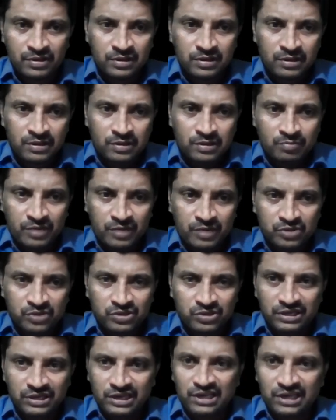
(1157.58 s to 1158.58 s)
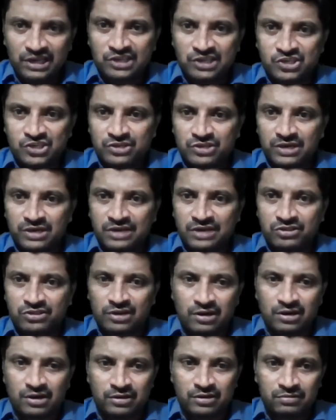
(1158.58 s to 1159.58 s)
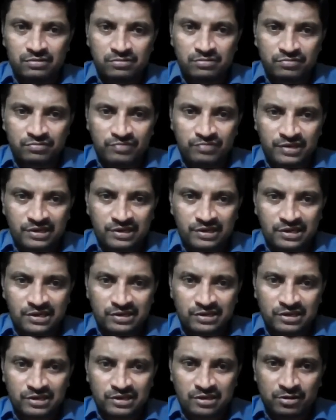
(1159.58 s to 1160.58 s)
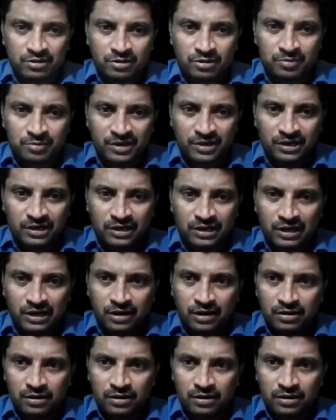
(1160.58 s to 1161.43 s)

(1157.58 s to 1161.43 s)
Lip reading: By using EH and third, we can get K comma L.